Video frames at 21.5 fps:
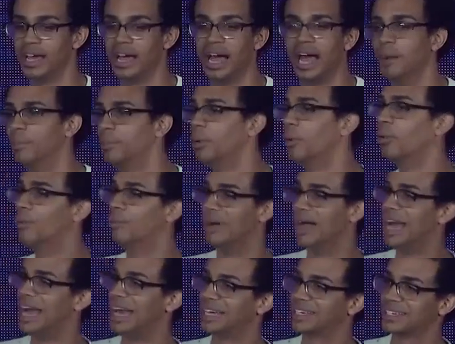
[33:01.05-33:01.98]
I pull
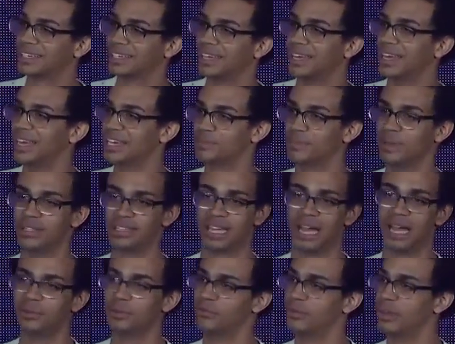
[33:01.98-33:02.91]
back and I spend
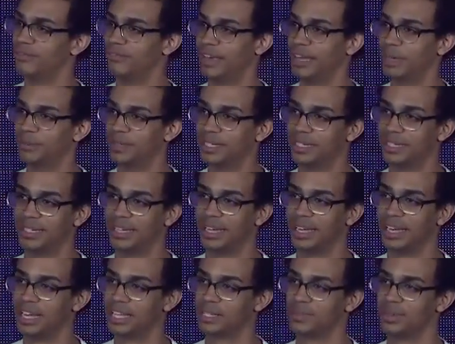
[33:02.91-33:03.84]
time with my family
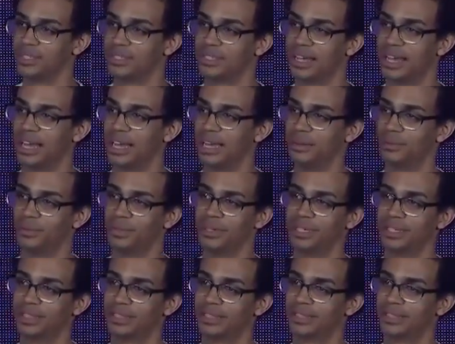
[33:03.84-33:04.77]
and I spend time
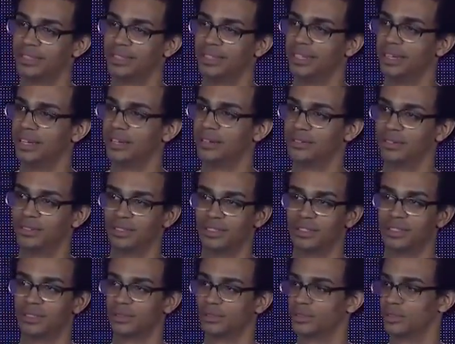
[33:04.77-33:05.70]
with you know
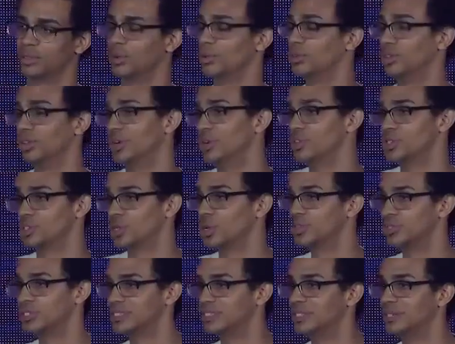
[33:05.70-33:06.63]
the, the, those
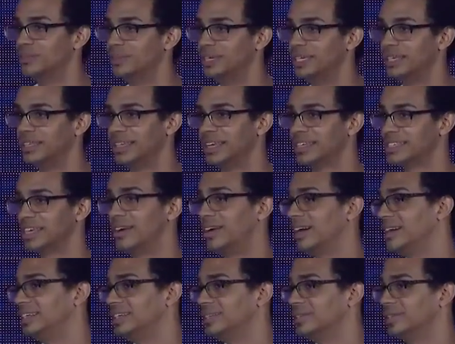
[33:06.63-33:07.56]
closest to me, and that's how
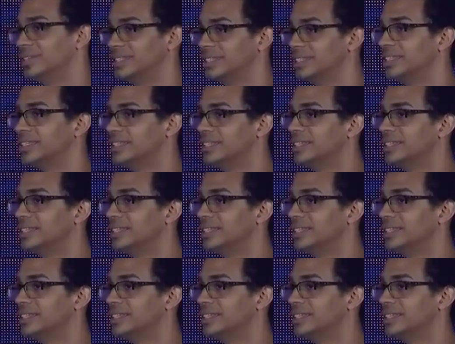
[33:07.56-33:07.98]
I deal with it.